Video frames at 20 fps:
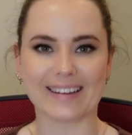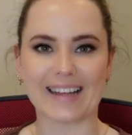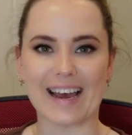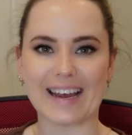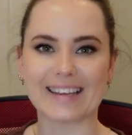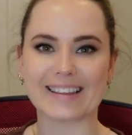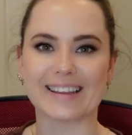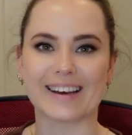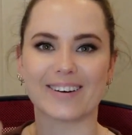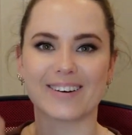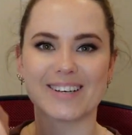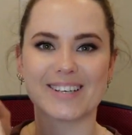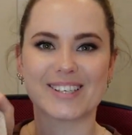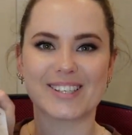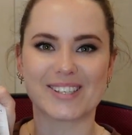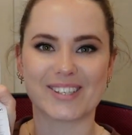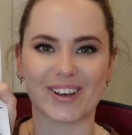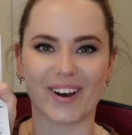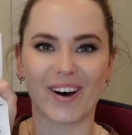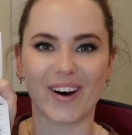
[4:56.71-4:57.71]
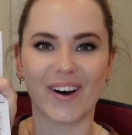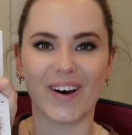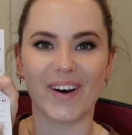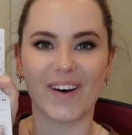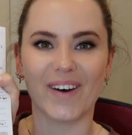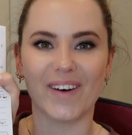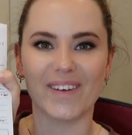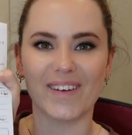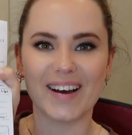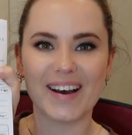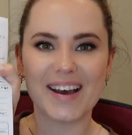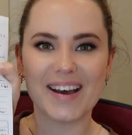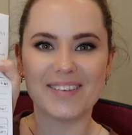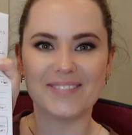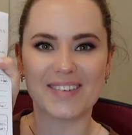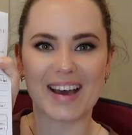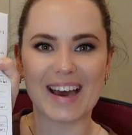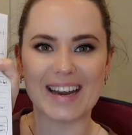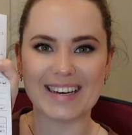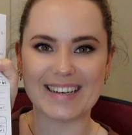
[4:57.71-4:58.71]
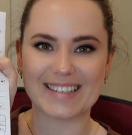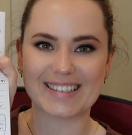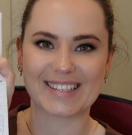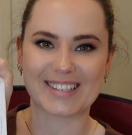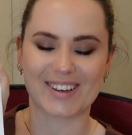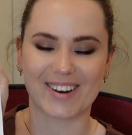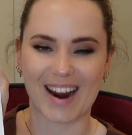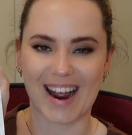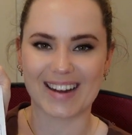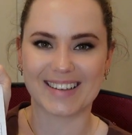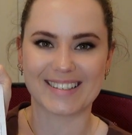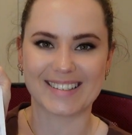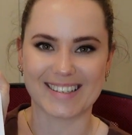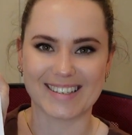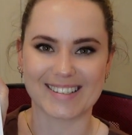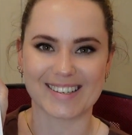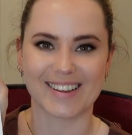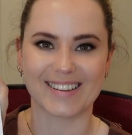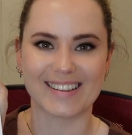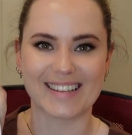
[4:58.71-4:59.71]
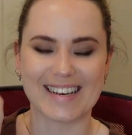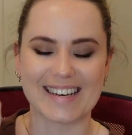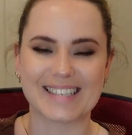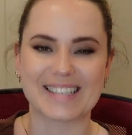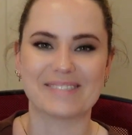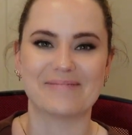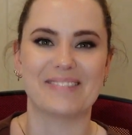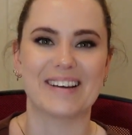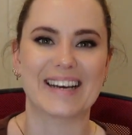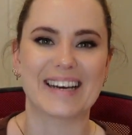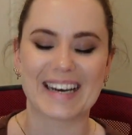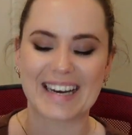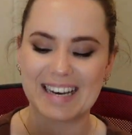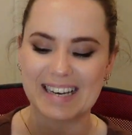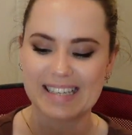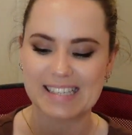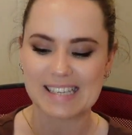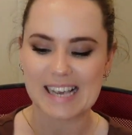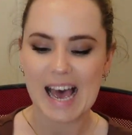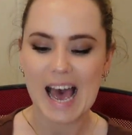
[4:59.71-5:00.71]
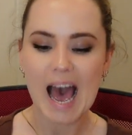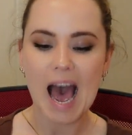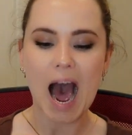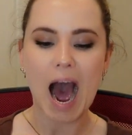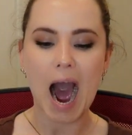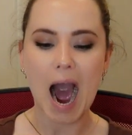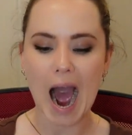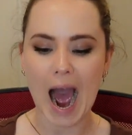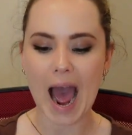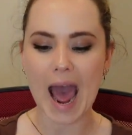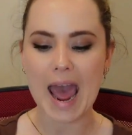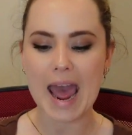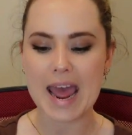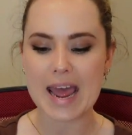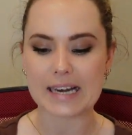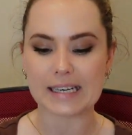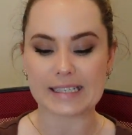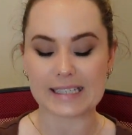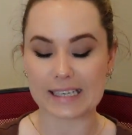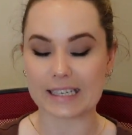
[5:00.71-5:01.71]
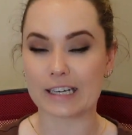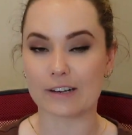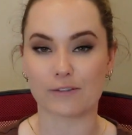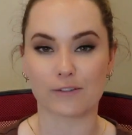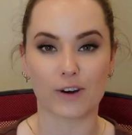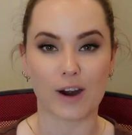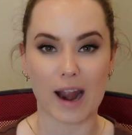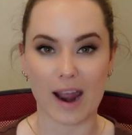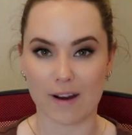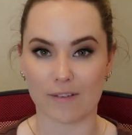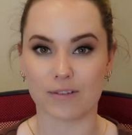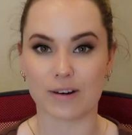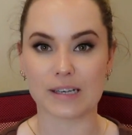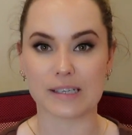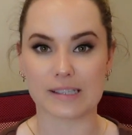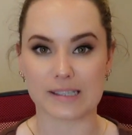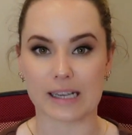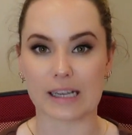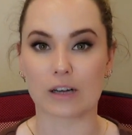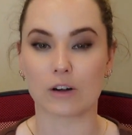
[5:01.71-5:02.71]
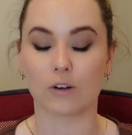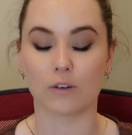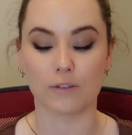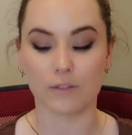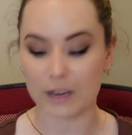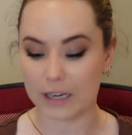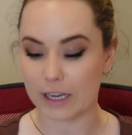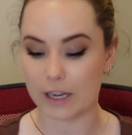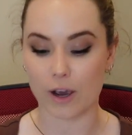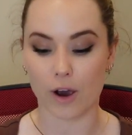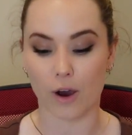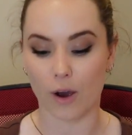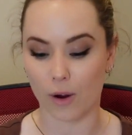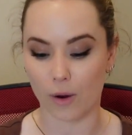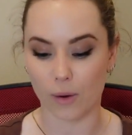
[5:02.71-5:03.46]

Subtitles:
Like, there are so many scratches on this because I did it for every single video.